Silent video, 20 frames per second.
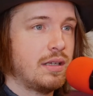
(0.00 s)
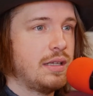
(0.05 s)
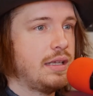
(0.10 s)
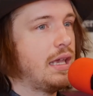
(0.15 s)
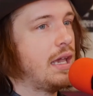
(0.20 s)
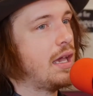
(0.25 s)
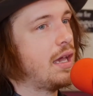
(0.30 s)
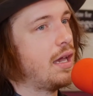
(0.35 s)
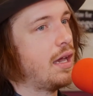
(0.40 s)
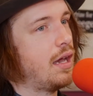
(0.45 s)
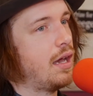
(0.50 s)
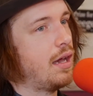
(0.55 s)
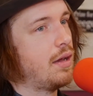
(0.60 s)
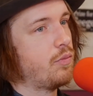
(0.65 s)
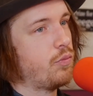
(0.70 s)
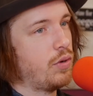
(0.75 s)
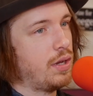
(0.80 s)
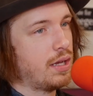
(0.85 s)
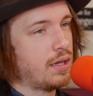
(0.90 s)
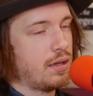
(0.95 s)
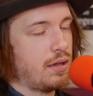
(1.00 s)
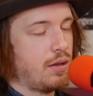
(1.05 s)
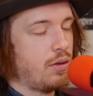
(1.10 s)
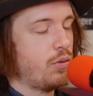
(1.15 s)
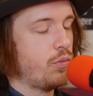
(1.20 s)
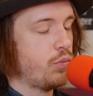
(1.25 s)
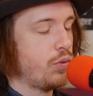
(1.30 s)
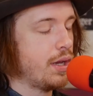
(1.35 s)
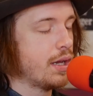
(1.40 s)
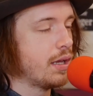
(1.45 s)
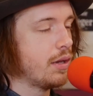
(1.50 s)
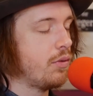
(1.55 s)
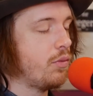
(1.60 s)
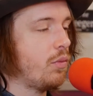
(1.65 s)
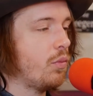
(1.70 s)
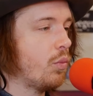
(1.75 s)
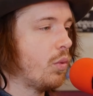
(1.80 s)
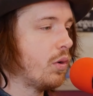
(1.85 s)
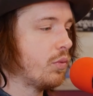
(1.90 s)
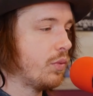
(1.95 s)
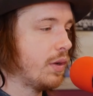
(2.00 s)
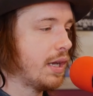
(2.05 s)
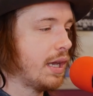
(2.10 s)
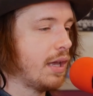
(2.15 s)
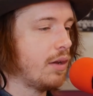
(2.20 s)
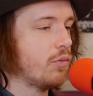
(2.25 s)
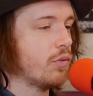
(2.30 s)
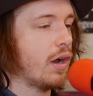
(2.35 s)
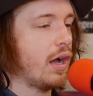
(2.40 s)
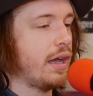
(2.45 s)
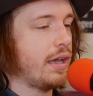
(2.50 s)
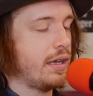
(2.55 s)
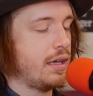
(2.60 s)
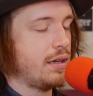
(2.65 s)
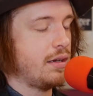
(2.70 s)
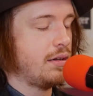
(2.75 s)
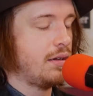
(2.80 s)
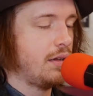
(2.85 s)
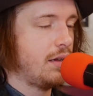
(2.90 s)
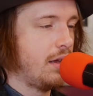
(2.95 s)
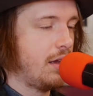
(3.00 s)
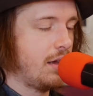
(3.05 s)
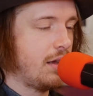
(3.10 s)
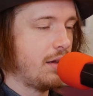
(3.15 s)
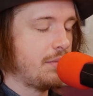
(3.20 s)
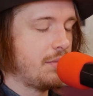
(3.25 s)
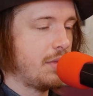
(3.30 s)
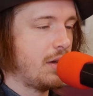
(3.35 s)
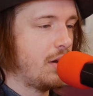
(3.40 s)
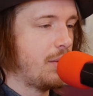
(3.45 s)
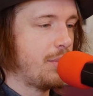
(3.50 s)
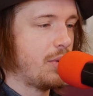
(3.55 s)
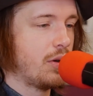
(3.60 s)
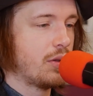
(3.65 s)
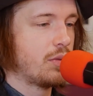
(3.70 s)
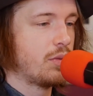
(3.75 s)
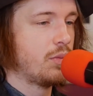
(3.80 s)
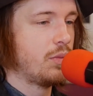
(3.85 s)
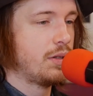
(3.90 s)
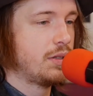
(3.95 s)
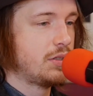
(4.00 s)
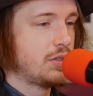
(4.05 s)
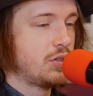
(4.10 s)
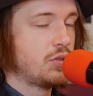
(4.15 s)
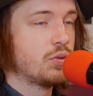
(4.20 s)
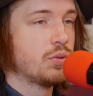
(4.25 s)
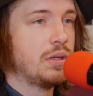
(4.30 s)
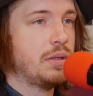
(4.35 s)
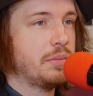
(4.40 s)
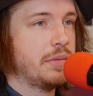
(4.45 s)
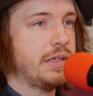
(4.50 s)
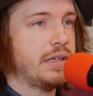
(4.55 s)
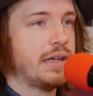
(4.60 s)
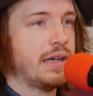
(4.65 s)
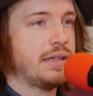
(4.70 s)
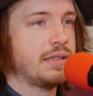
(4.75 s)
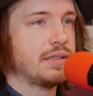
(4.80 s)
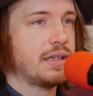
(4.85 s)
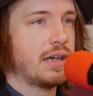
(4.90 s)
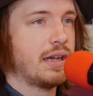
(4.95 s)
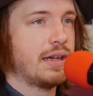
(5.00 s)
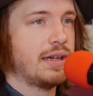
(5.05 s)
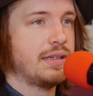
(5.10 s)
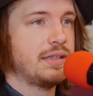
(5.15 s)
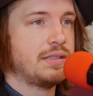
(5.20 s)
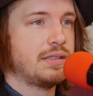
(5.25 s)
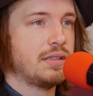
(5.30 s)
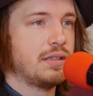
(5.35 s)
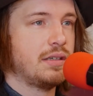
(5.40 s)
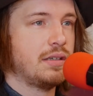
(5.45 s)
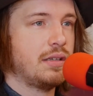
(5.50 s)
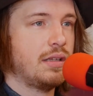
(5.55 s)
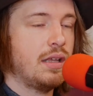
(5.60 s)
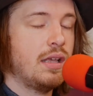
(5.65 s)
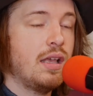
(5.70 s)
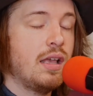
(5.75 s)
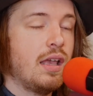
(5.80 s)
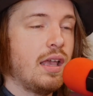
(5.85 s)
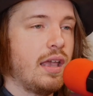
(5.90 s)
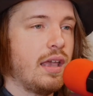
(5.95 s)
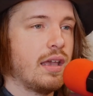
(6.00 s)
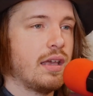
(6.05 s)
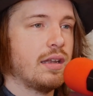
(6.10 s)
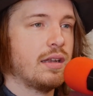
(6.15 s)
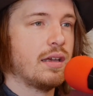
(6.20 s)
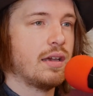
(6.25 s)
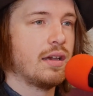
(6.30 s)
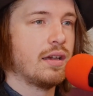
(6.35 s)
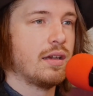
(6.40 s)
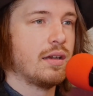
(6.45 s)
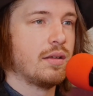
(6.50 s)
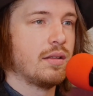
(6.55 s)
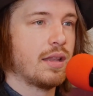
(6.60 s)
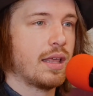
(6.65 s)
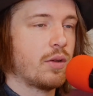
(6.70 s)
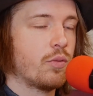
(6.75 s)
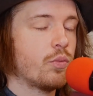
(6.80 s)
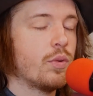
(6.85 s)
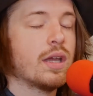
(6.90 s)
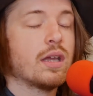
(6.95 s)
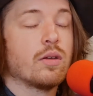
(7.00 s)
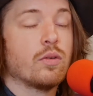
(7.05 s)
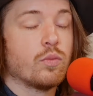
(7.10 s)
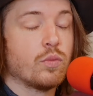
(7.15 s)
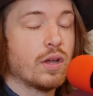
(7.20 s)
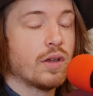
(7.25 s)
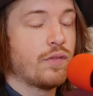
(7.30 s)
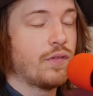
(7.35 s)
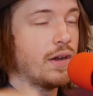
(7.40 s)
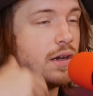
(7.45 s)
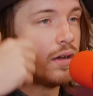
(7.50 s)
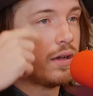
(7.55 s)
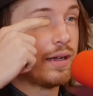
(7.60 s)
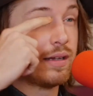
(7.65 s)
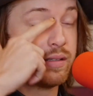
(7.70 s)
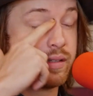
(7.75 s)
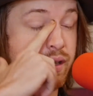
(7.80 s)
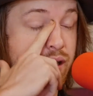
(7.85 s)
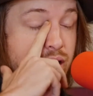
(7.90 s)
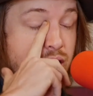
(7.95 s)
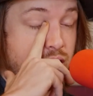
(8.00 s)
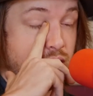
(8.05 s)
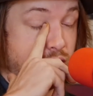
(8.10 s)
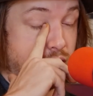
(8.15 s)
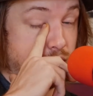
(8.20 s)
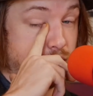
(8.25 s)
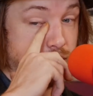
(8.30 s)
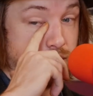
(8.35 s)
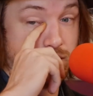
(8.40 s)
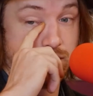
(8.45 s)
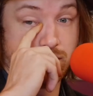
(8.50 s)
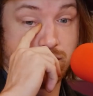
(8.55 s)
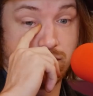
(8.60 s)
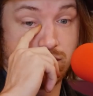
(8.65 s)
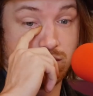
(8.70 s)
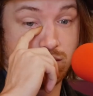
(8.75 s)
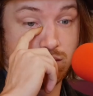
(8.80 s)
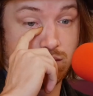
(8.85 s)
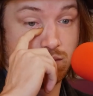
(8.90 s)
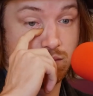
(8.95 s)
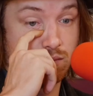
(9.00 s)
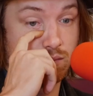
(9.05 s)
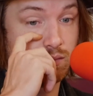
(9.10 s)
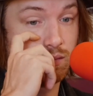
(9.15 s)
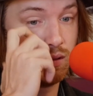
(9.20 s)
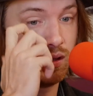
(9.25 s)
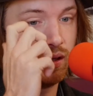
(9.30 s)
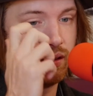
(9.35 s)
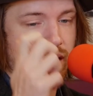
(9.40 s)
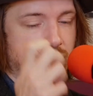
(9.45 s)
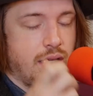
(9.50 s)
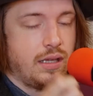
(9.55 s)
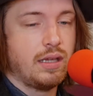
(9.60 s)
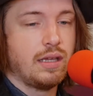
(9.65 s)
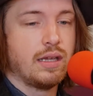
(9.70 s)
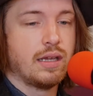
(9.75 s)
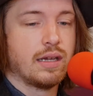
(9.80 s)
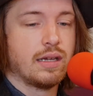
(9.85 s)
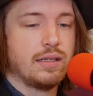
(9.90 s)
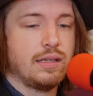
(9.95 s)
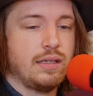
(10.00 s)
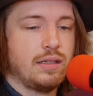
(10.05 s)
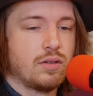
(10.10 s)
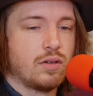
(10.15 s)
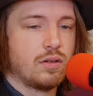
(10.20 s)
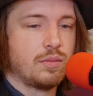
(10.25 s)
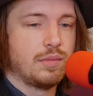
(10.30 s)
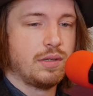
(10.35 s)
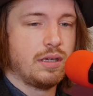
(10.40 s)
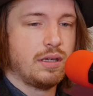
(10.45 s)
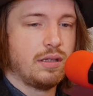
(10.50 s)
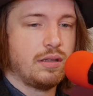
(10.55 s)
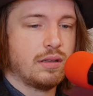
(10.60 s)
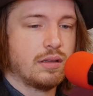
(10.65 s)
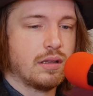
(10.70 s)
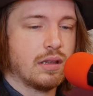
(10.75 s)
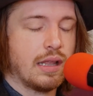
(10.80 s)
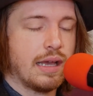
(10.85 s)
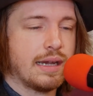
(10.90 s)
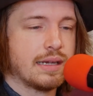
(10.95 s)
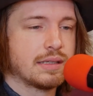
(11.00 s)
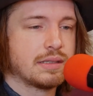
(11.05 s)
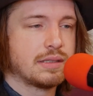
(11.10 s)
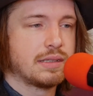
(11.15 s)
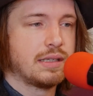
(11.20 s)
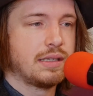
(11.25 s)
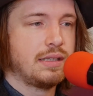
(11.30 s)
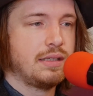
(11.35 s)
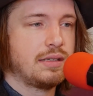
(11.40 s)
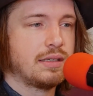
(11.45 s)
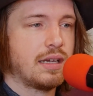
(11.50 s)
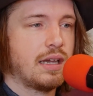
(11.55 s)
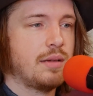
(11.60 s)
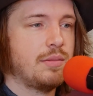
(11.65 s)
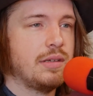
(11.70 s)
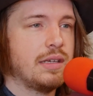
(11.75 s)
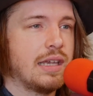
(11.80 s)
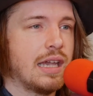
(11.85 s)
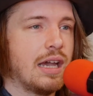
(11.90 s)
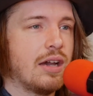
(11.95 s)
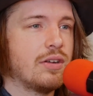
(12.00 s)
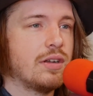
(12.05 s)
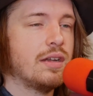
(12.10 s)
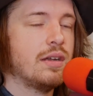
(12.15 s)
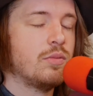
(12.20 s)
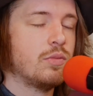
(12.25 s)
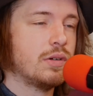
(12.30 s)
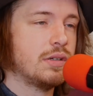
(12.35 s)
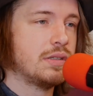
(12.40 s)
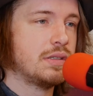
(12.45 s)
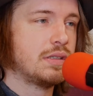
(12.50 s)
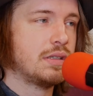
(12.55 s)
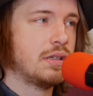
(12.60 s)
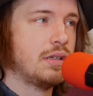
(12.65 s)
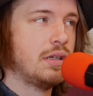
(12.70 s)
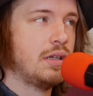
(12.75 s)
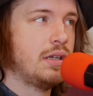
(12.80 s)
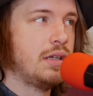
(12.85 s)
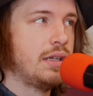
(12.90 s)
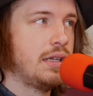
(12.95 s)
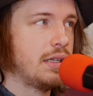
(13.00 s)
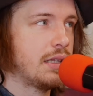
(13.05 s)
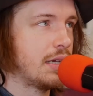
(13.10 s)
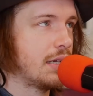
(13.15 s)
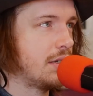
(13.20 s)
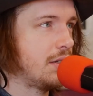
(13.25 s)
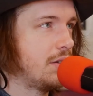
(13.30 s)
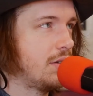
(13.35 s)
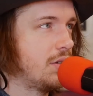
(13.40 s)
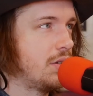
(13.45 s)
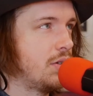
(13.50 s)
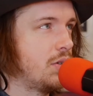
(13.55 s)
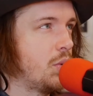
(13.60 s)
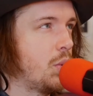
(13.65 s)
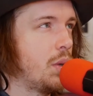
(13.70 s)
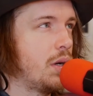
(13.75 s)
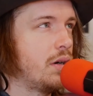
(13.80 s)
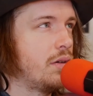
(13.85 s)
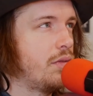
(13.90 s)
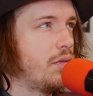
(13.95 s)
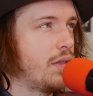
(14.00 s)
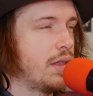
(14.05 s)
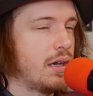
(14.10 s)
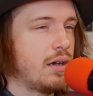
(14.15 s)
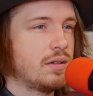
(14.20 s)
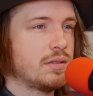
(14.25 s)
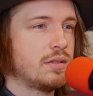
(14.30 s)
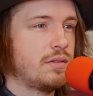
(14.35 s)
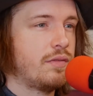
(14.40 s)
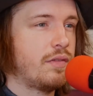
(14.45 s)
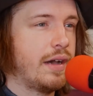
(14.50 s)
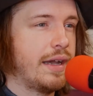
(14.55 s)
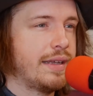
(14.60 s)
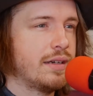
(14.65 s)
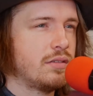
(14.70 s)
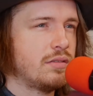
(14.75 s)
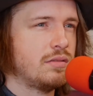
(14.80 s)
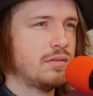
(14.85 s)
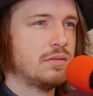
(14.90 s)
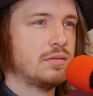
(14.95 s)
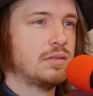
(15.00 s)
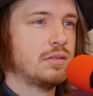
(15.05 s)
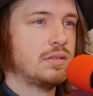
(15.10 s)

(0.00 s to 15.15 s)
Yeah. Rick and Ryan are both extremely nice guys, and like Rick Farrell has like I think he told me last time he counted was he had like 12,000 vinyl.